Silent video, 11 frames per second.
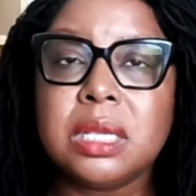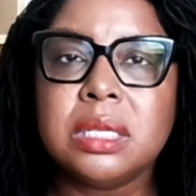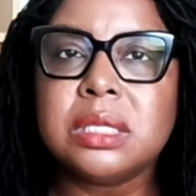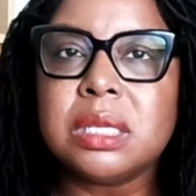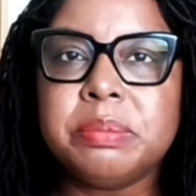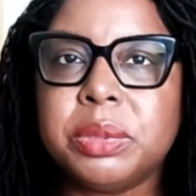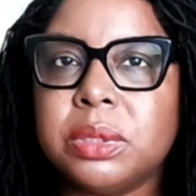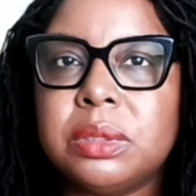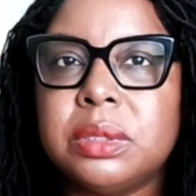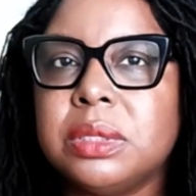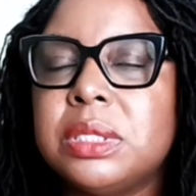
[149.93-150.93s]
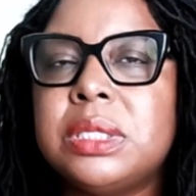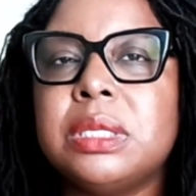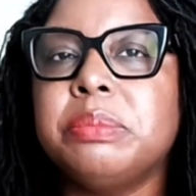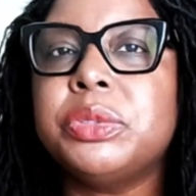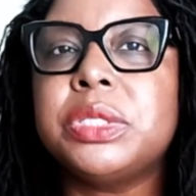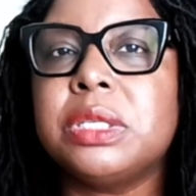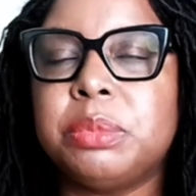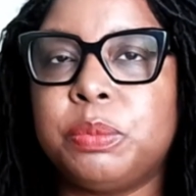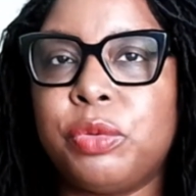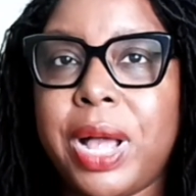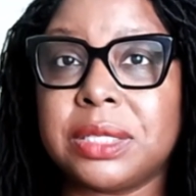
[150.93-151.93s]
simple
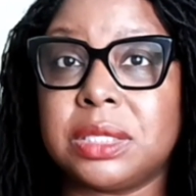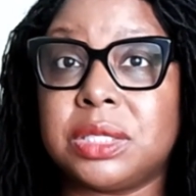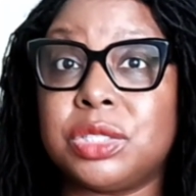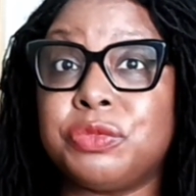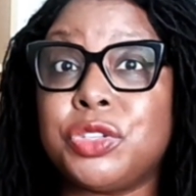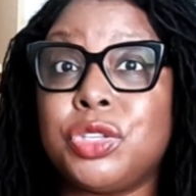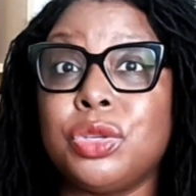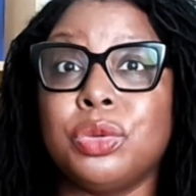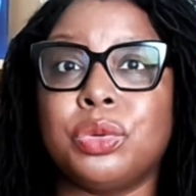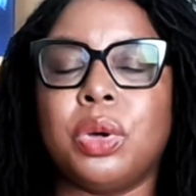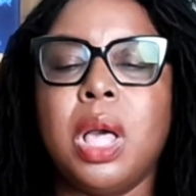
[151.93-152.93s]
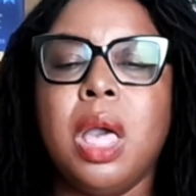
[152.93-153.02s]
practices for you.